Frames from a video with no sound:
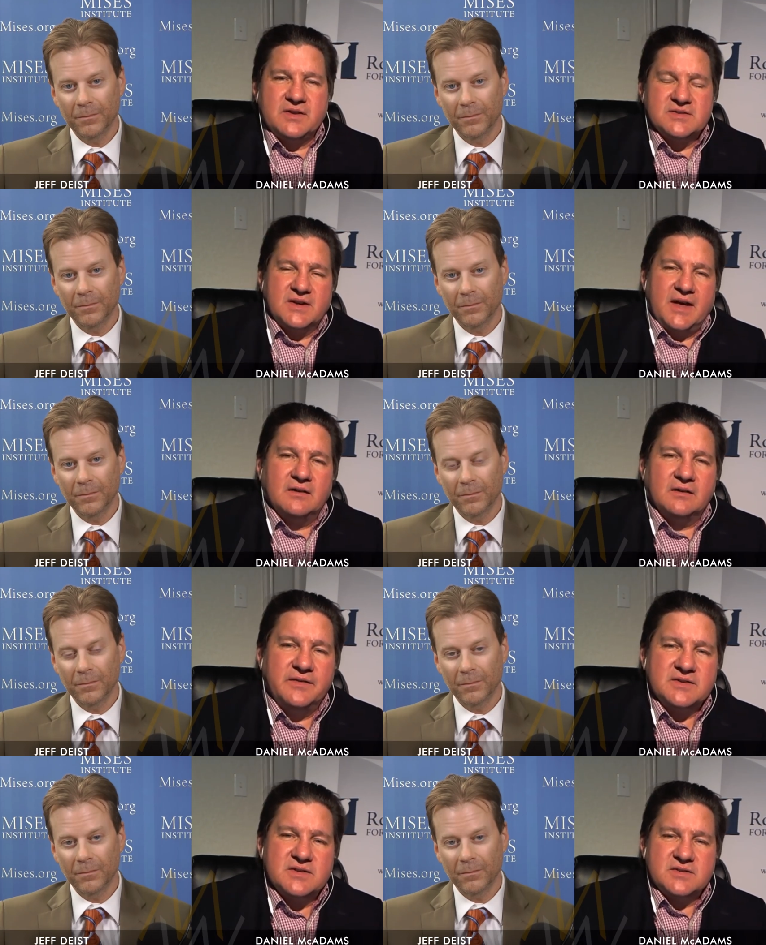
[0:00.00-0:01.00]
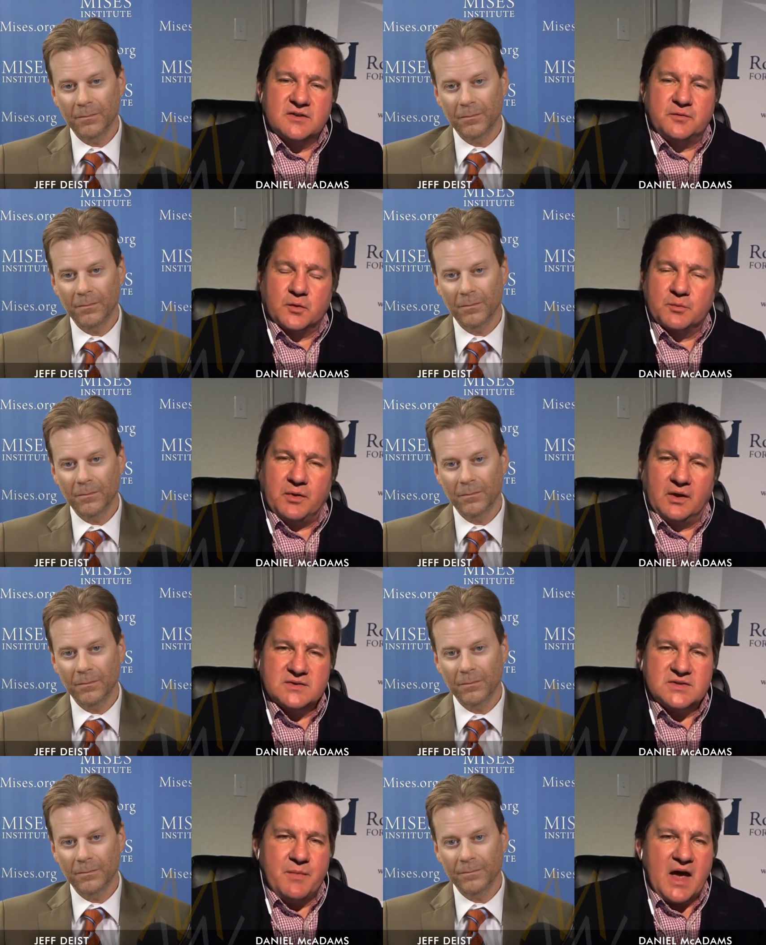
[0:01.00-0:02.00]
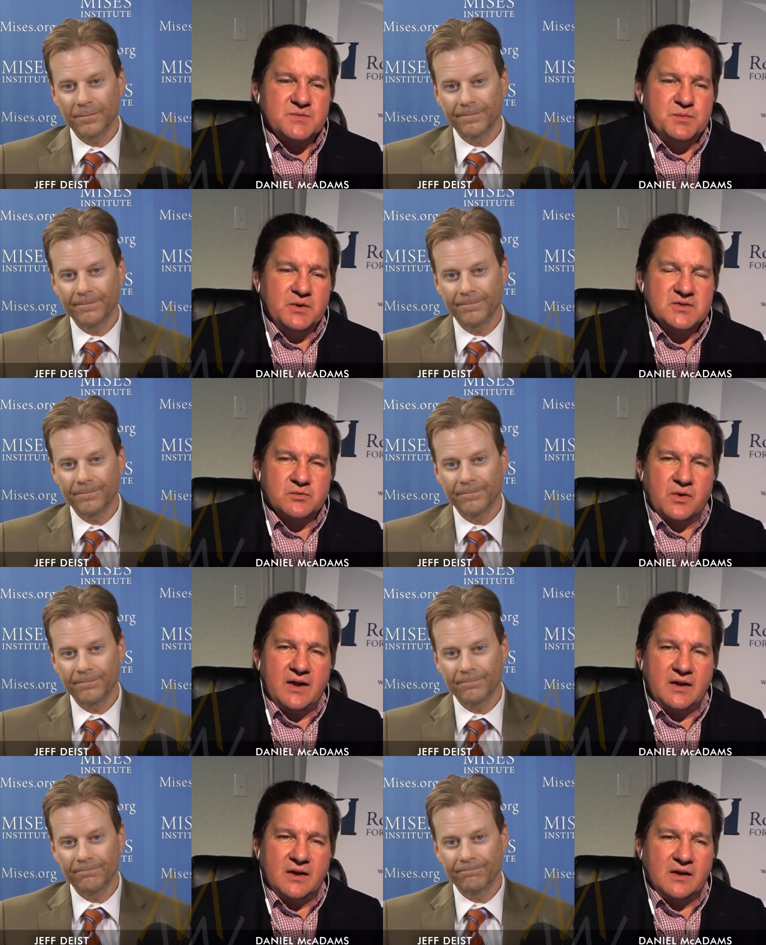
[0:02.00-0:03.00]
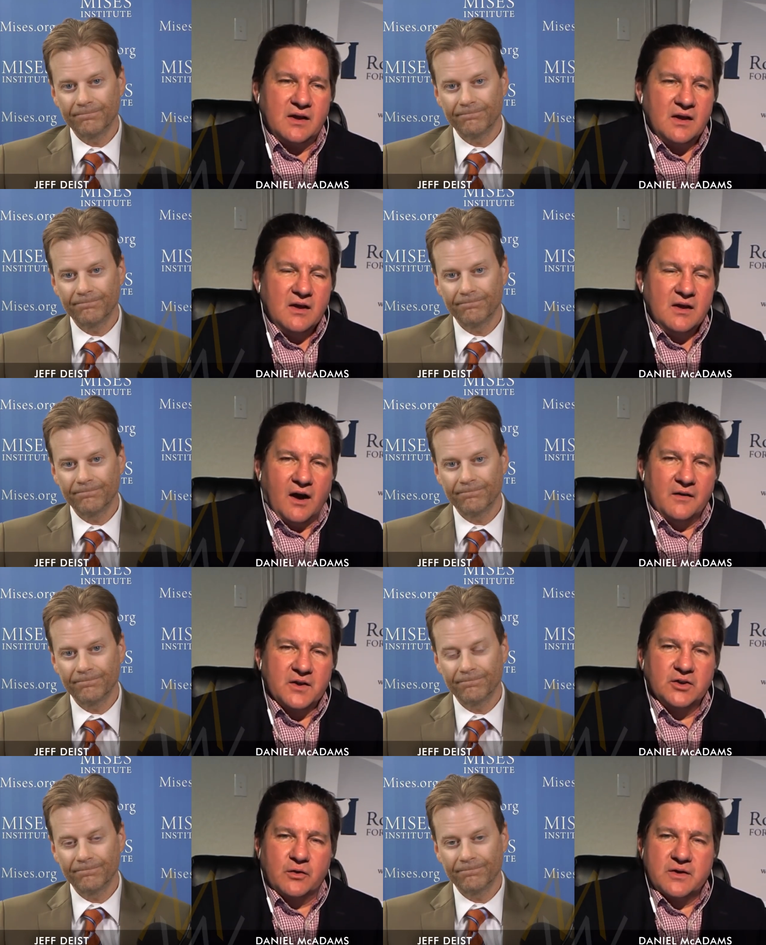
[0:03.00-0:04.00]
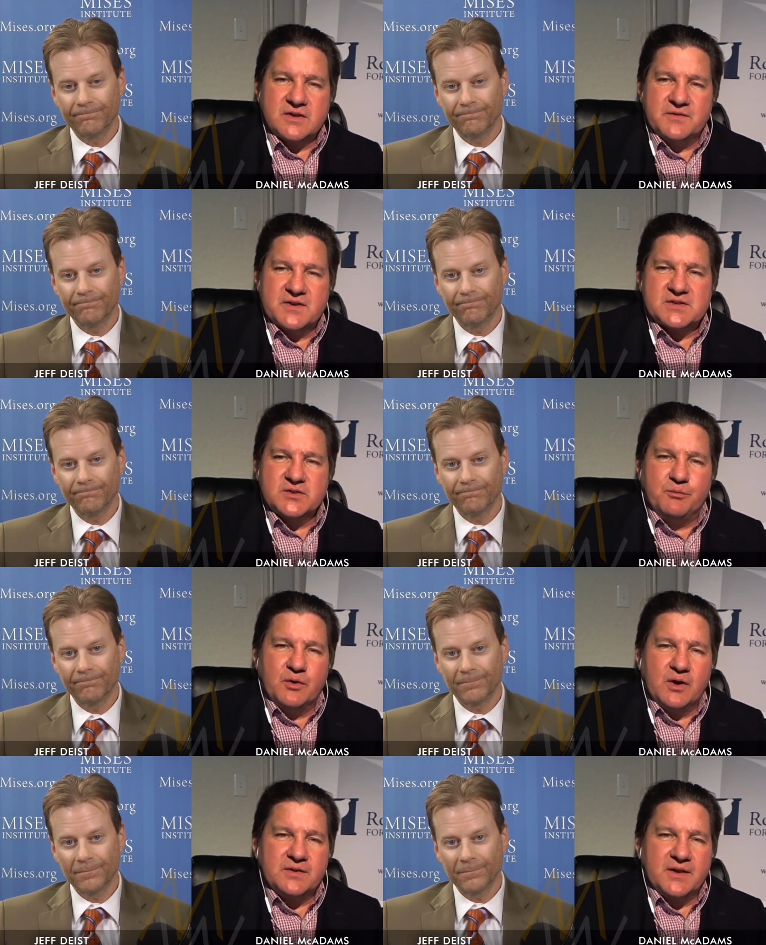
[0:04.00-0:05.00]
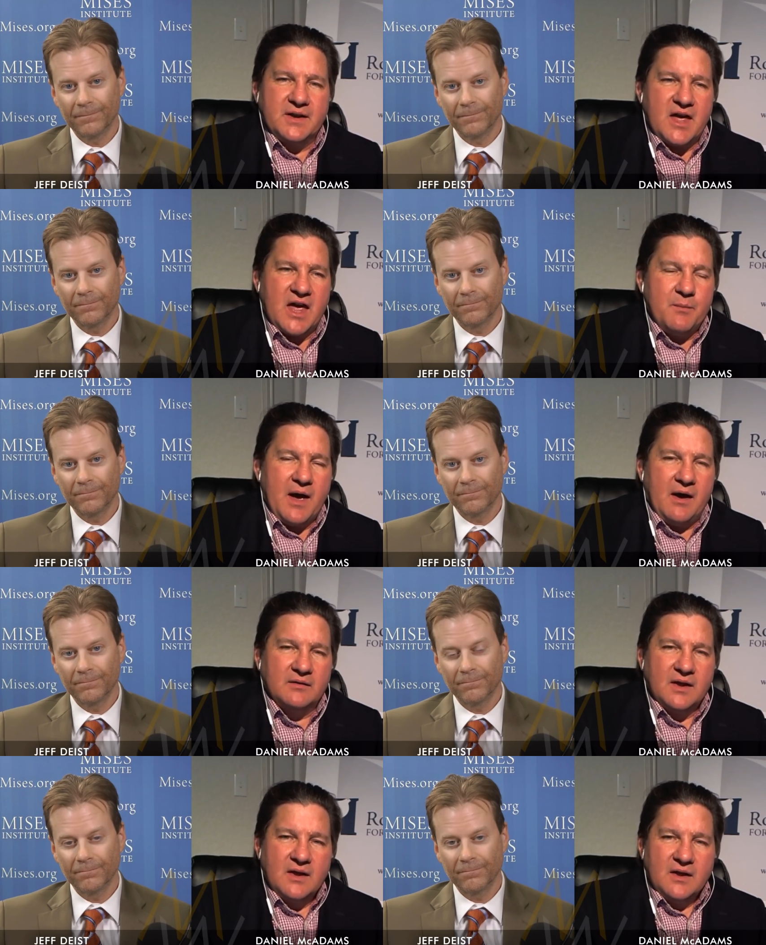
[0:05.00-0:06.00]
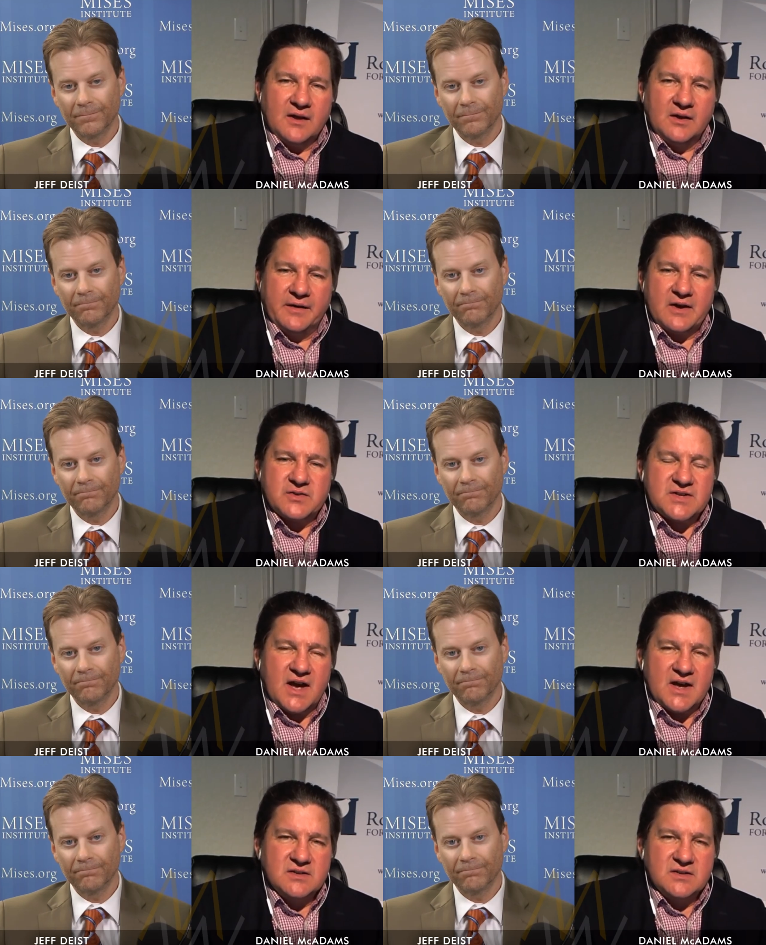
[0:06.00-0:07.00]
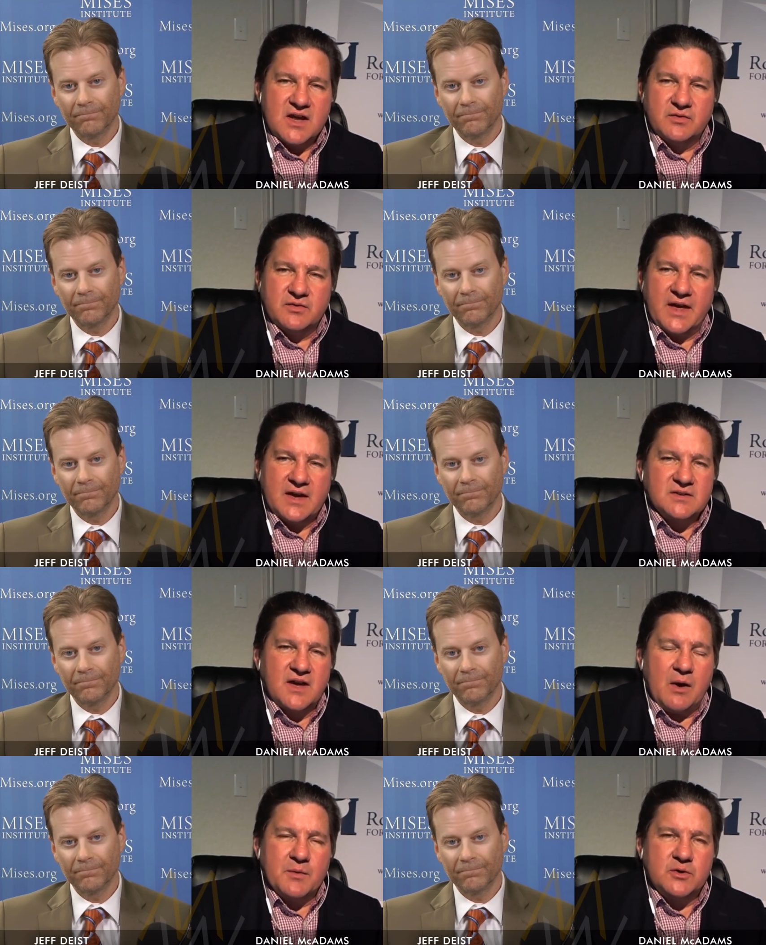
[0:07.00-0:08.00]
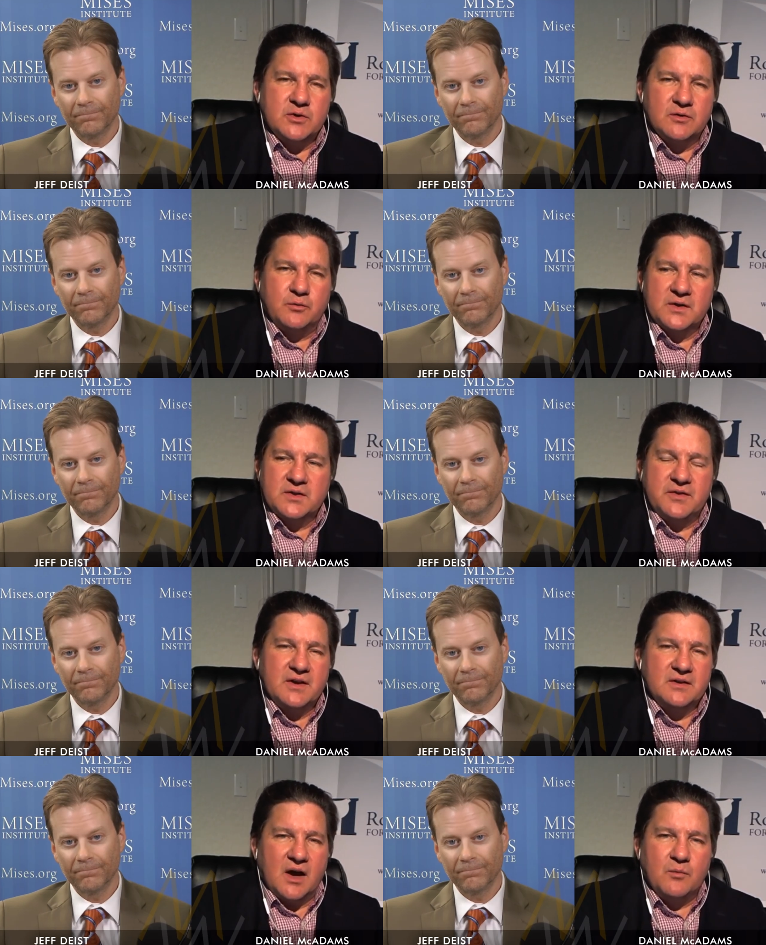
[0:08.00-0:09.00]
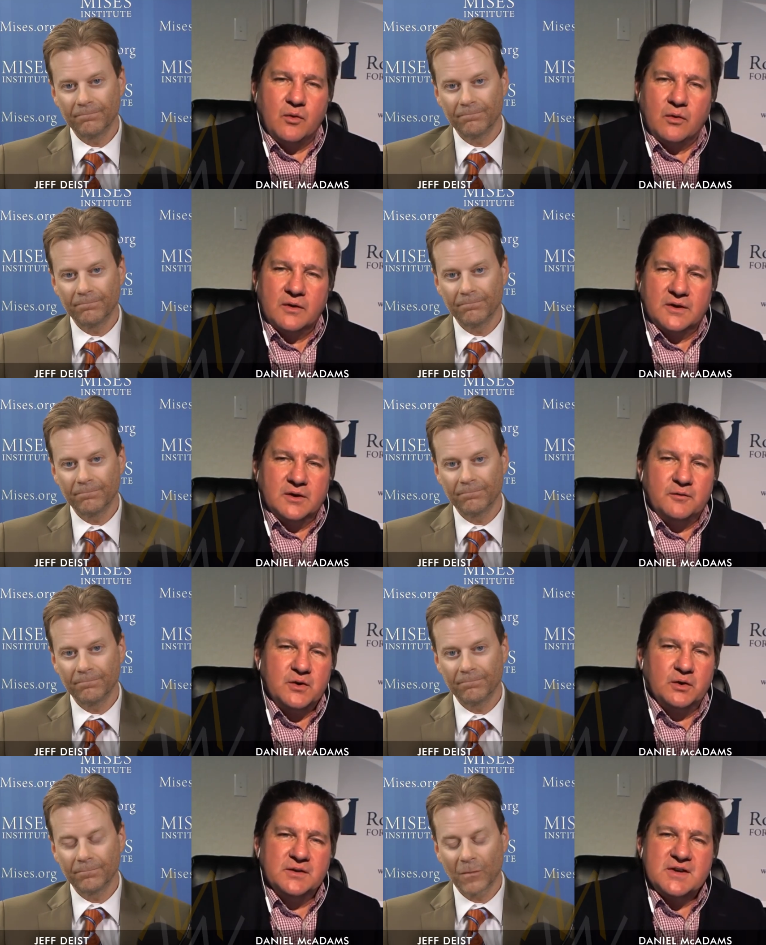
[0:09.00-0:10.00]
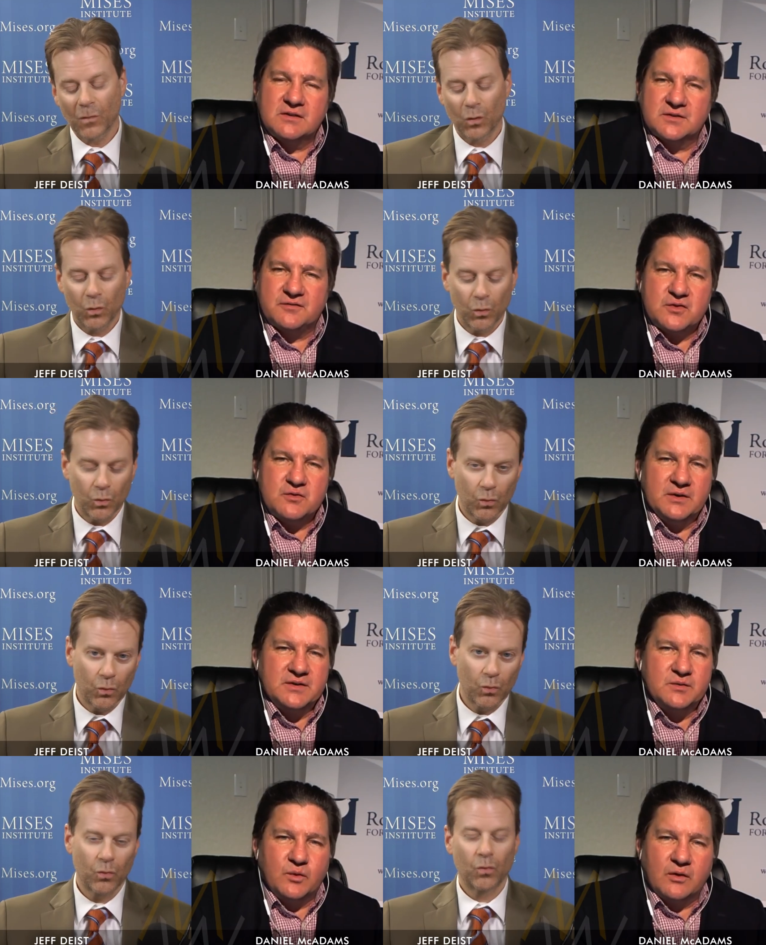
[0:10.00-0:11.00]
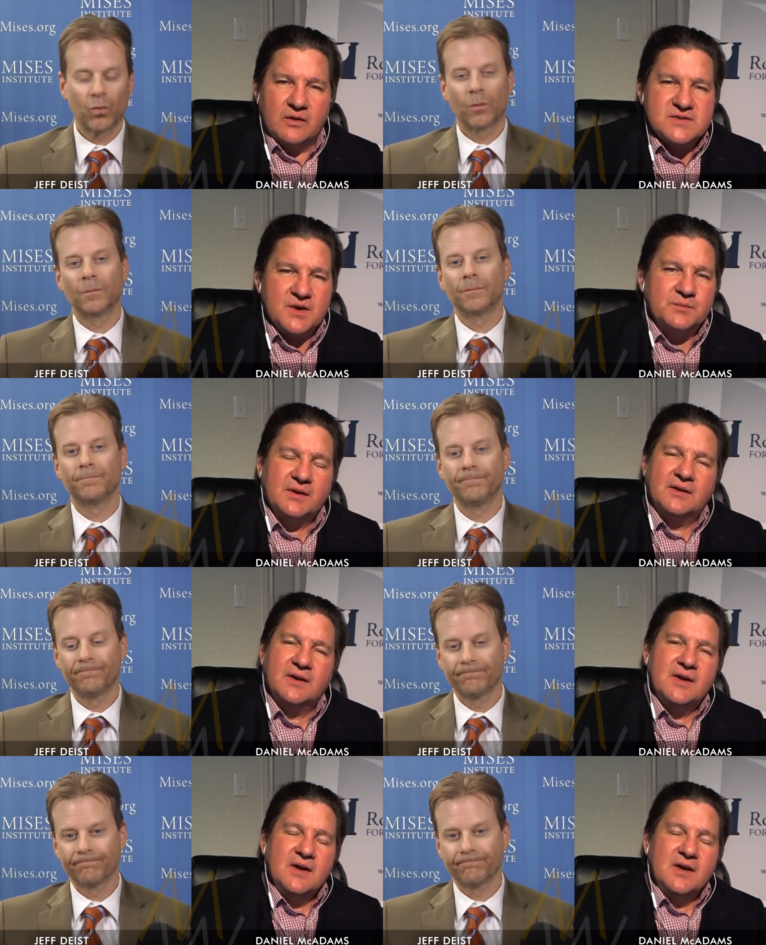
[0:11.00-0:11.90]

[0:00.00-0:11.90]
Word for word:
Speaker 1: everything's a nail. And this is their foreign policy. Max Boot is writing on the glories of this new book that he came out, you know, an exercise in navel gazing, how we could have won the Vietnam War, you know, if we'd only killed a few million more or something.